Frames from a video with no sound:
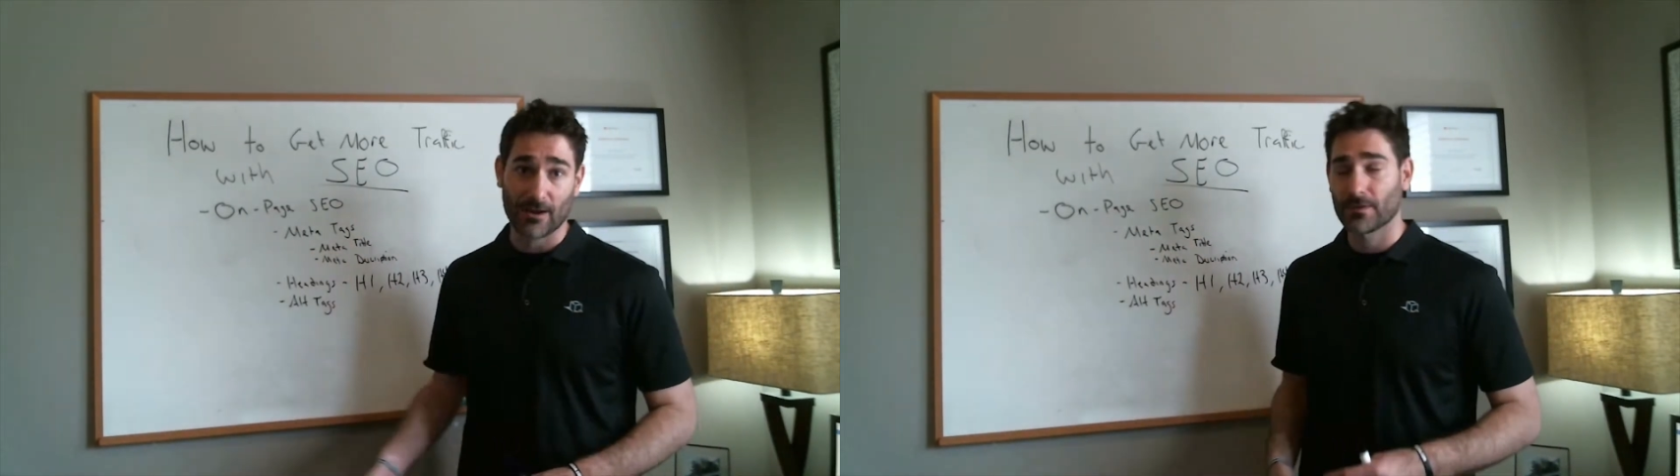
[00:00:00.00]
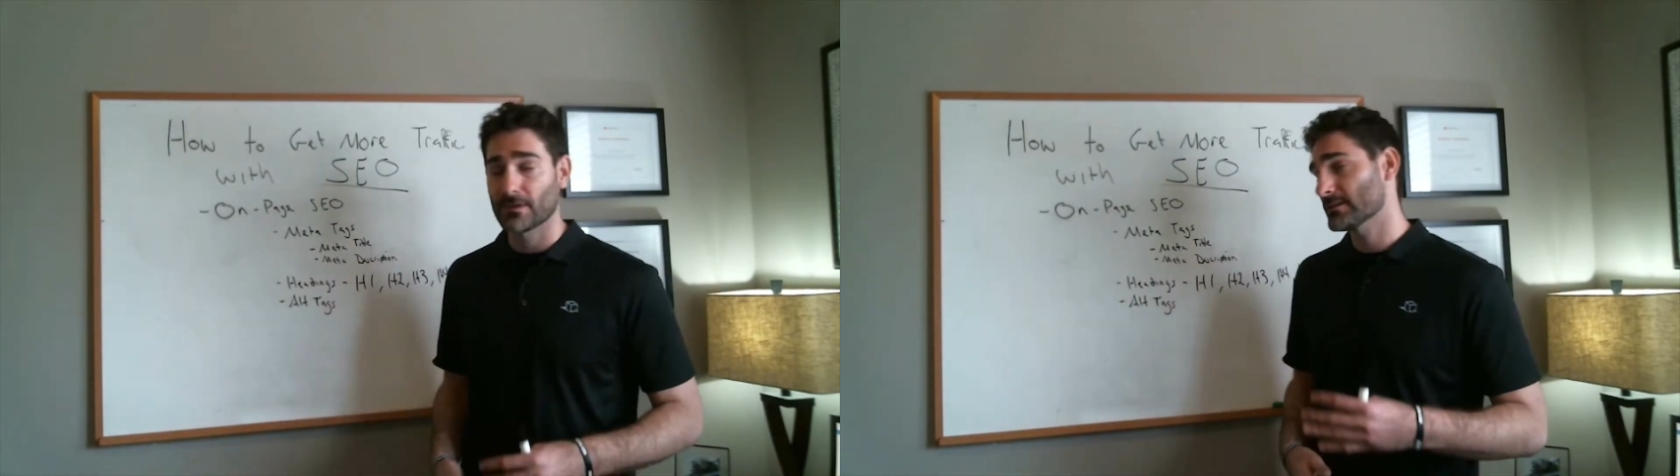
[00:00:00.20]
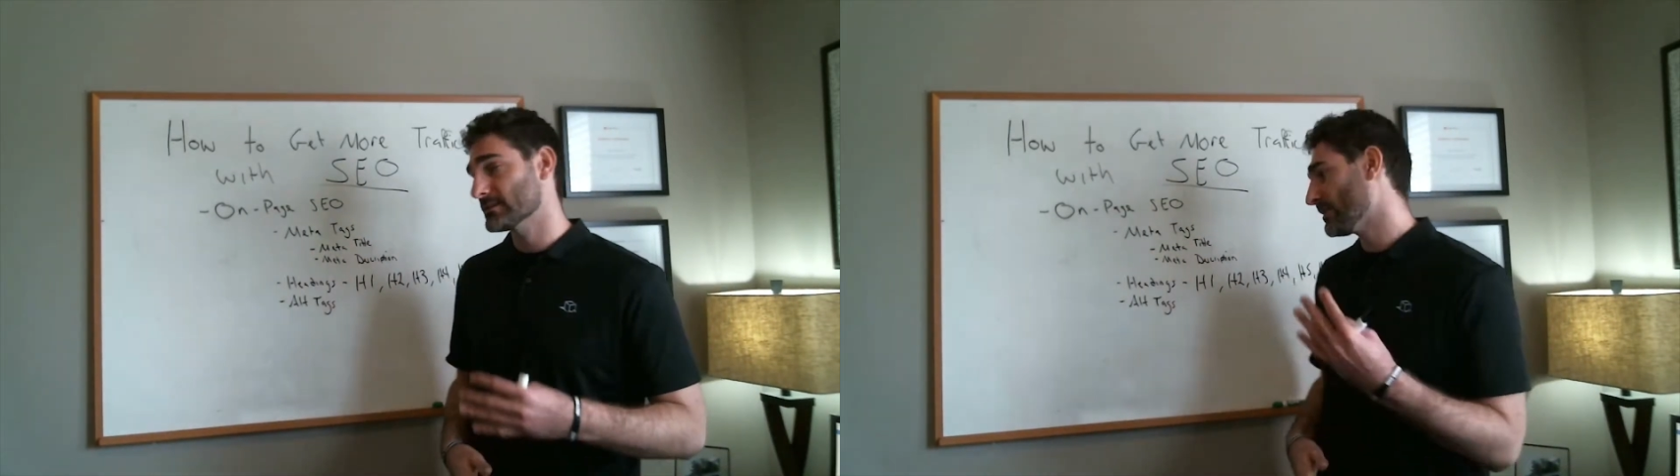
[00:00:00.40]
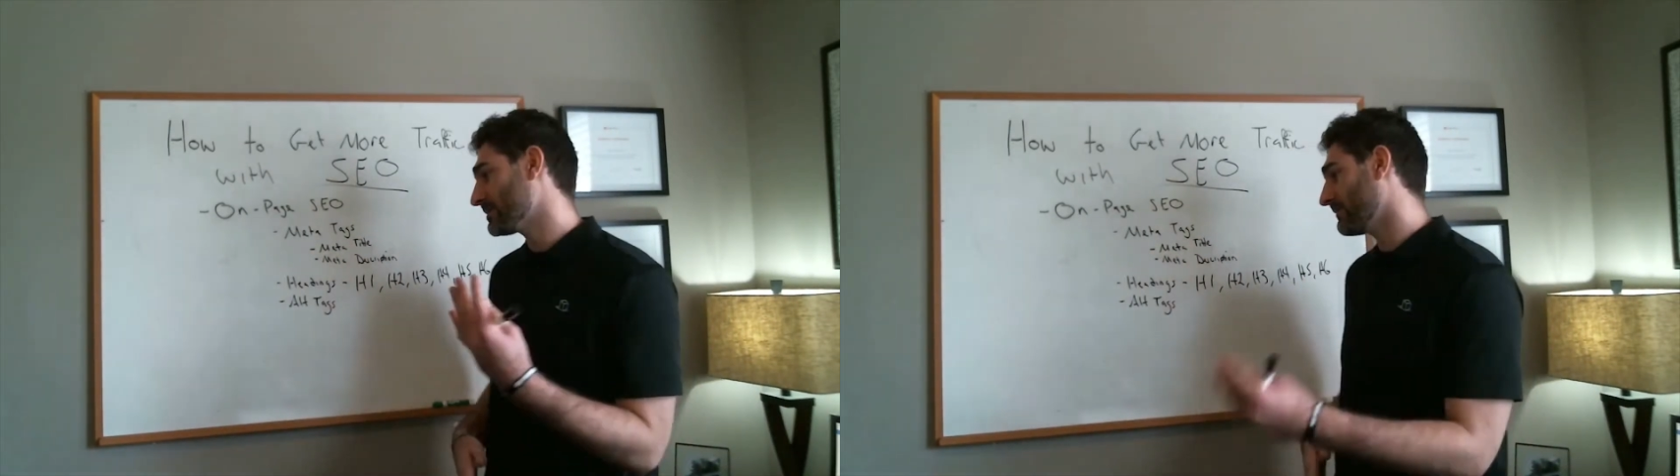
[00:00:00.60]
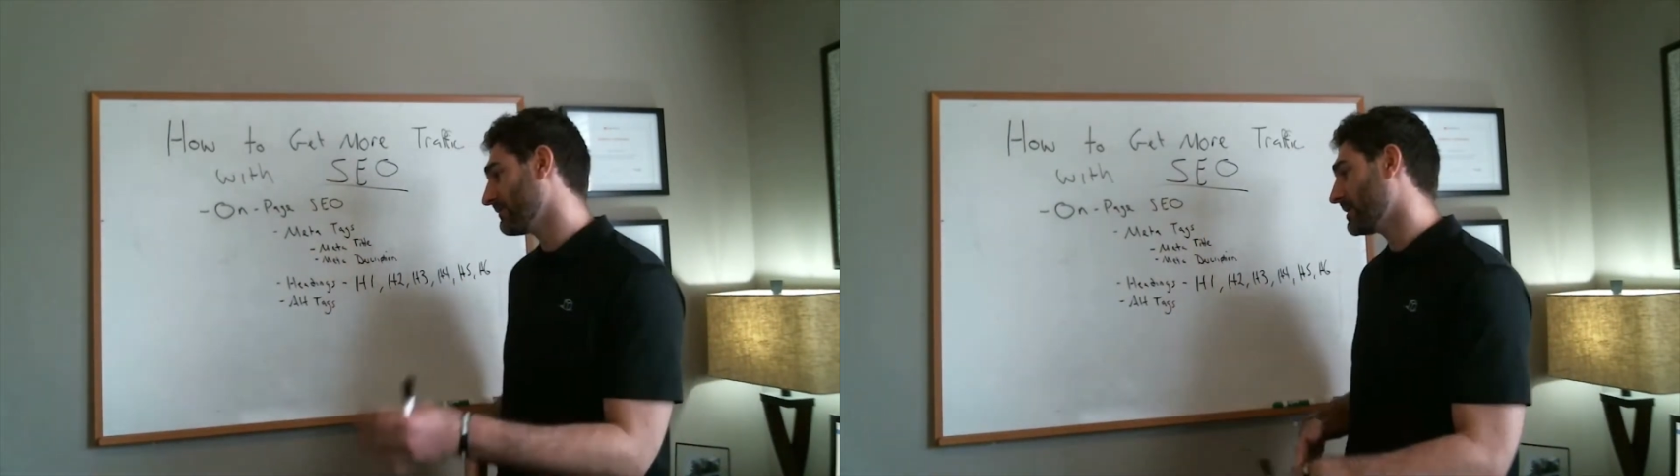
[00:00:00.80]
or this is a
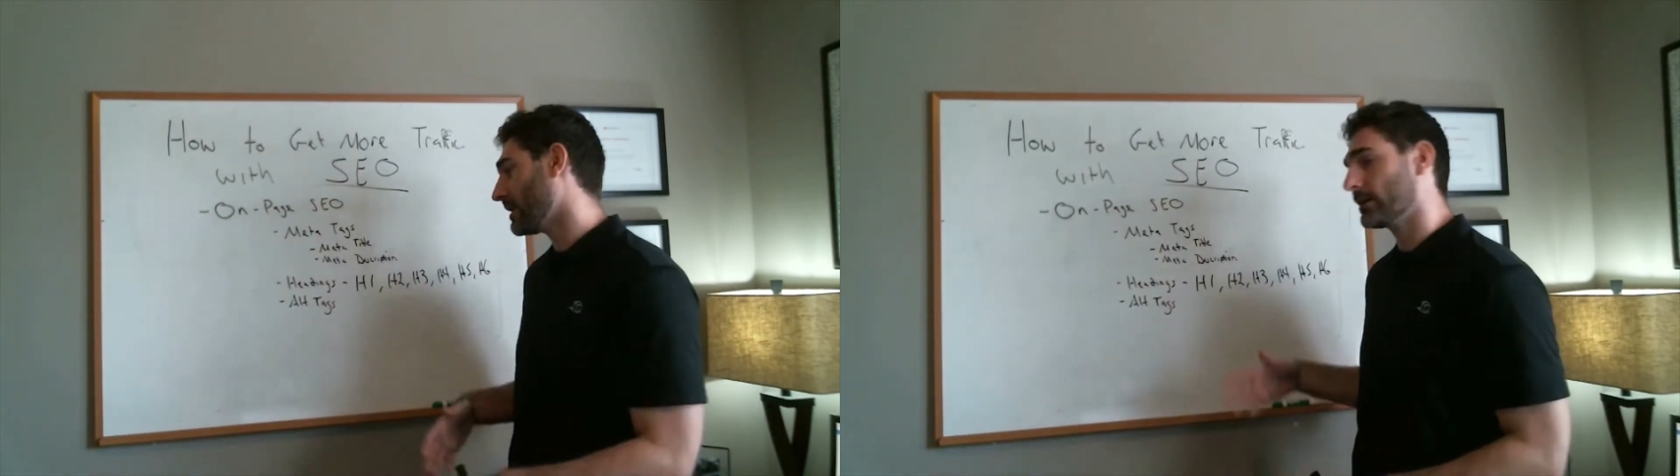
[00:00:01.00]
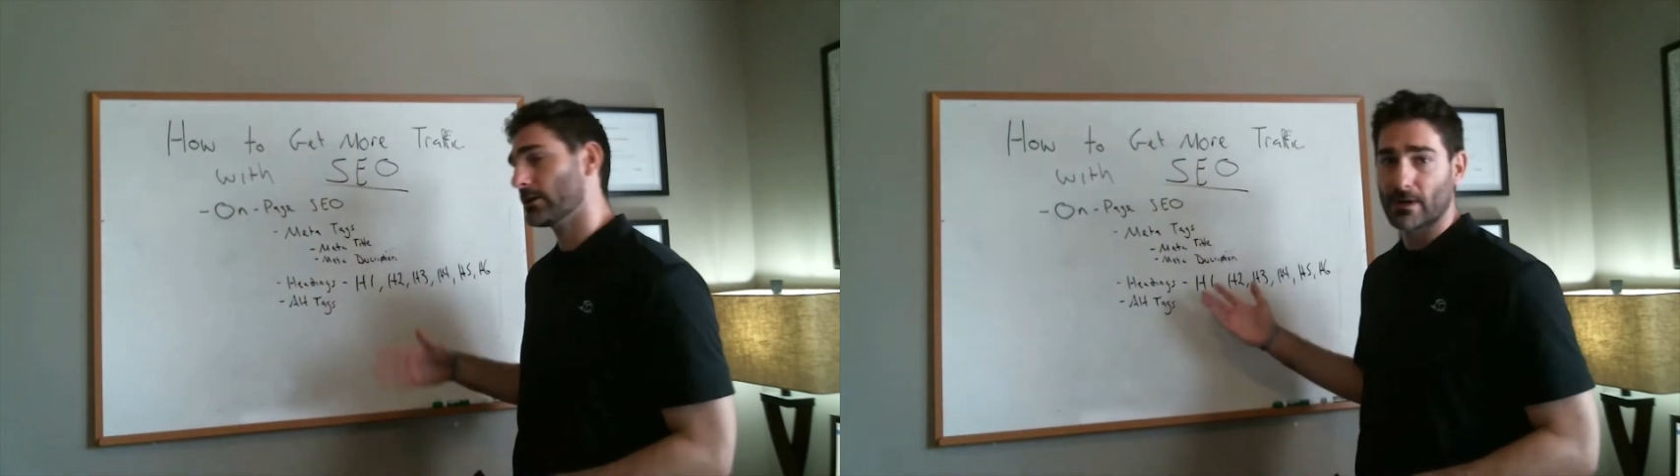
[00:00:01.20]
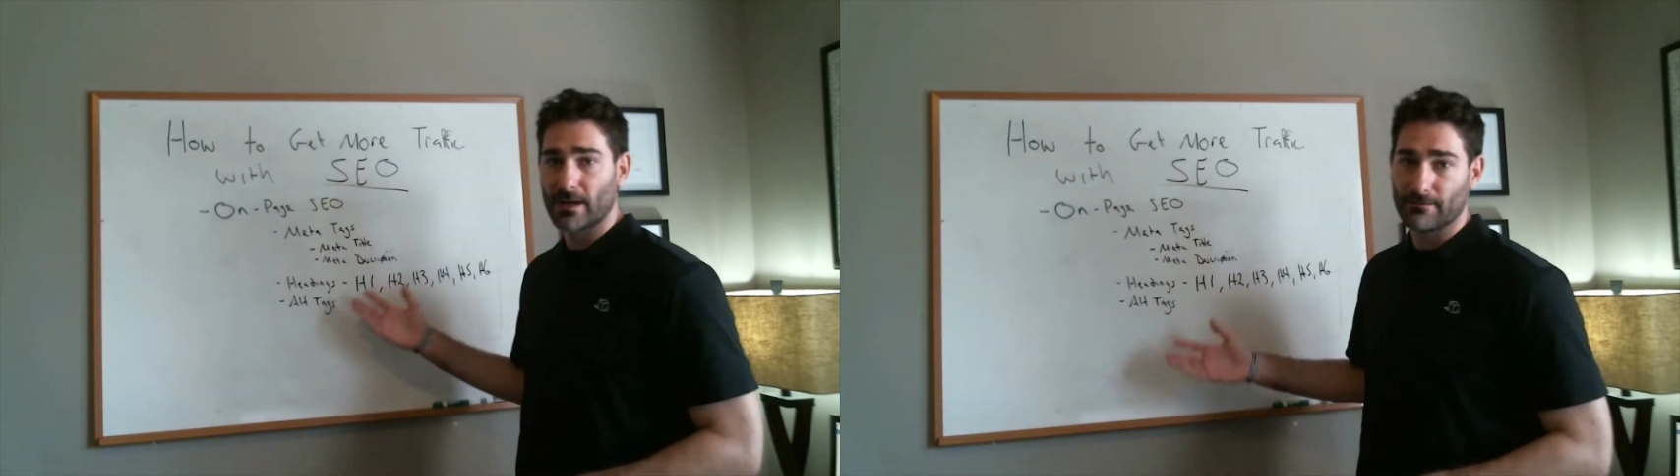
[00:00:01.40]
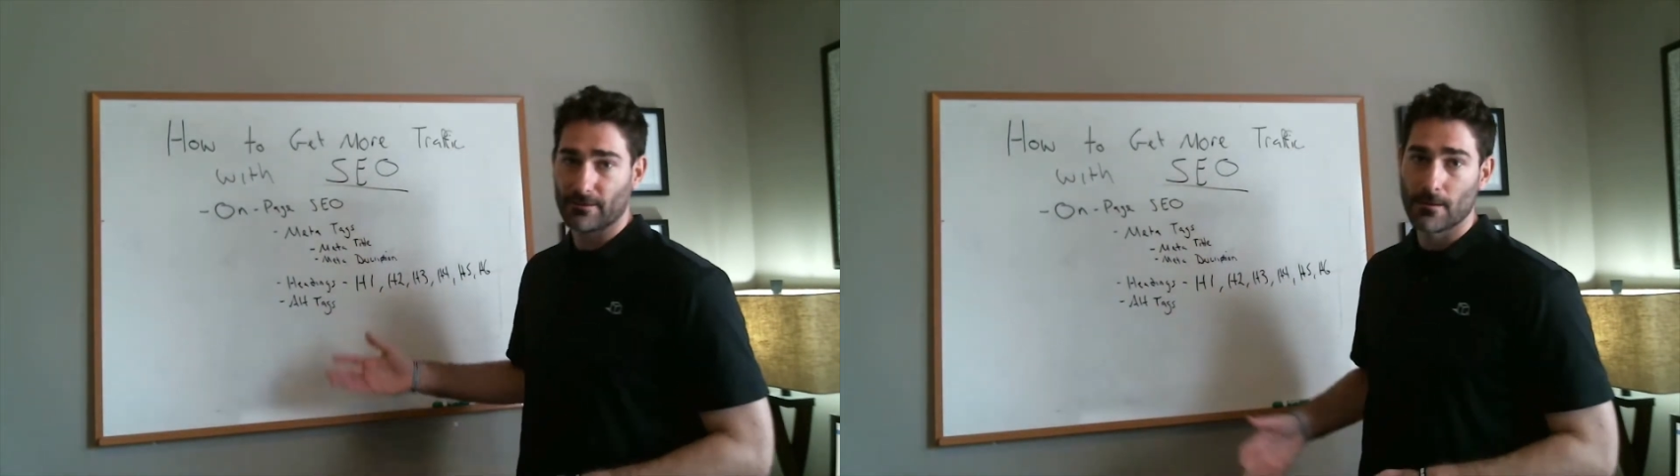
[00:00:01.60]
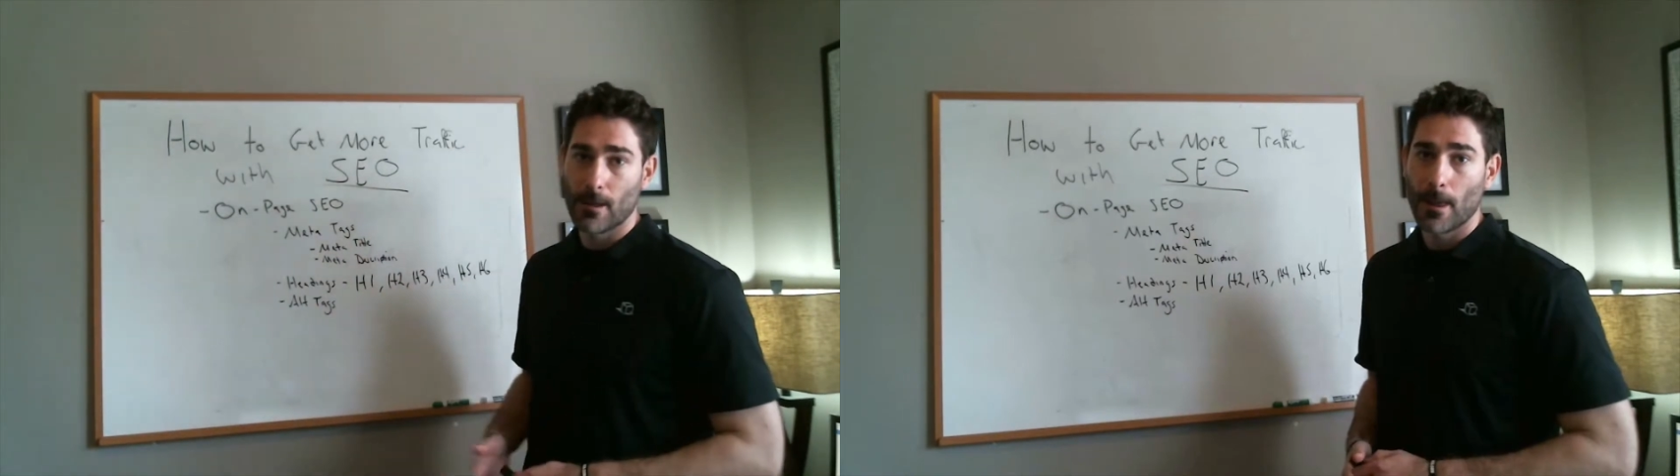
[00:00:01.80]
picture of a dog, or whatever.